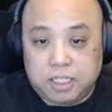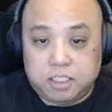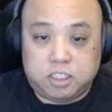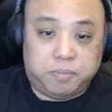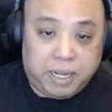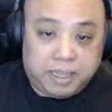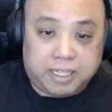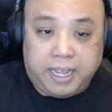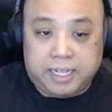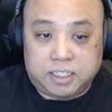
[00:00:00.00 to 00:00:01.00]
to make
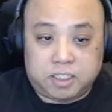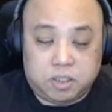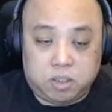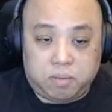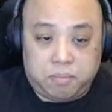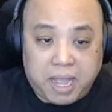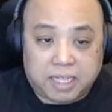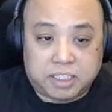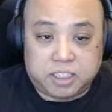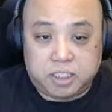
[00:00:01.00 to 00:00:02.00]
the S
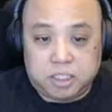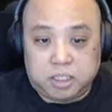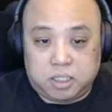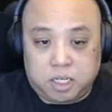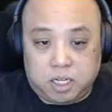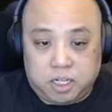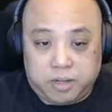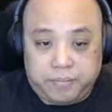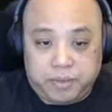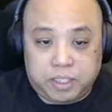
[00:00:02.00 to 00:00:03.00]
match
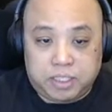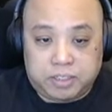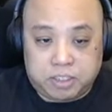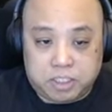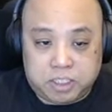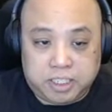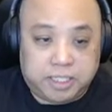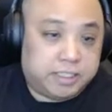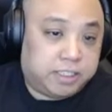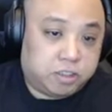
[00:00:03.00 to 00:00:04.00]
the delta G
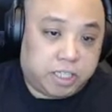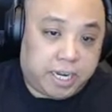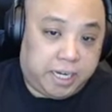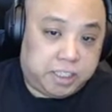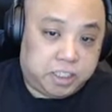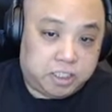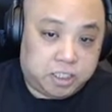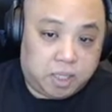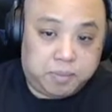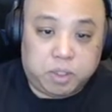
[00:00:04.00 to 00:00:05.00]
and the delta H
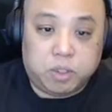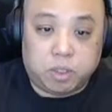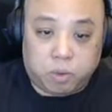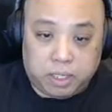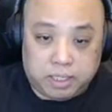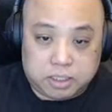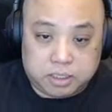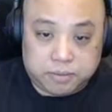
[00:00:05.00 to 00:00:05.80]
unit-wise.